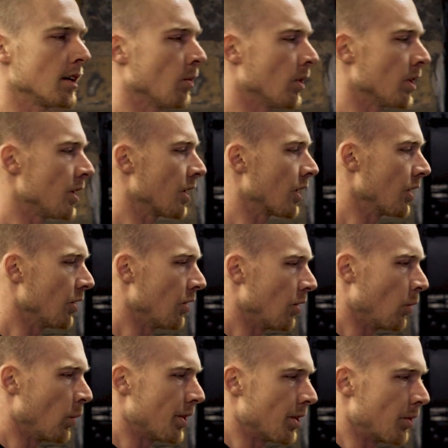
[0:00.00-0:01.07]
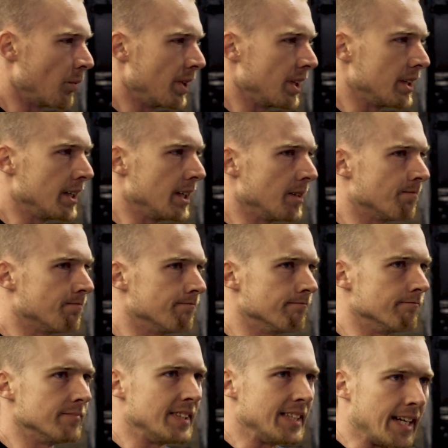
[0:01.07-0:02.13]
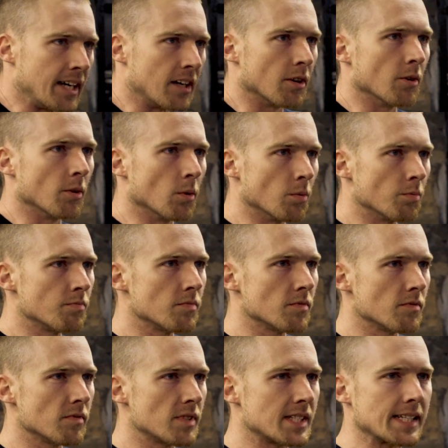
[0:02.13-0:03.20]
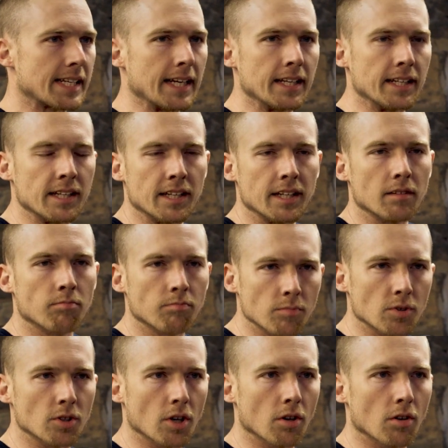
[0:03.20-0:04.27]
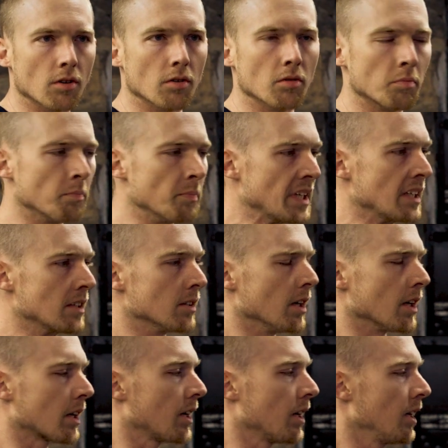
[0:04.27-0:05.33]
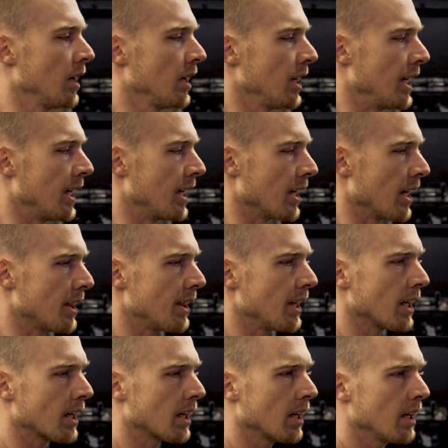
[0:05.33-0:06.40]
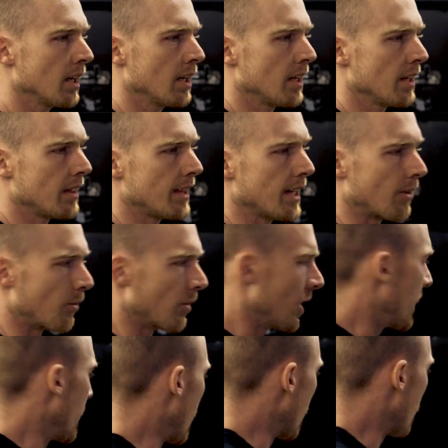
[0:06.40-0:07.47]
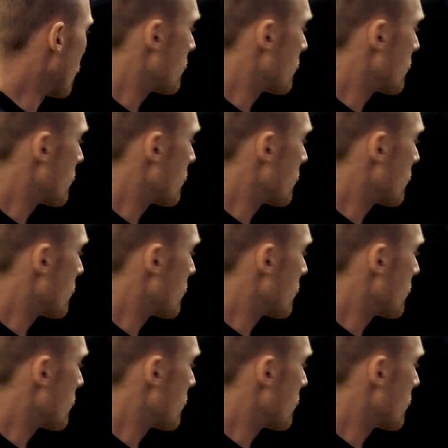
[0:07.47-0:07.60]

I wanted to go with a really narrow, skinny, low, mean look. And I think that running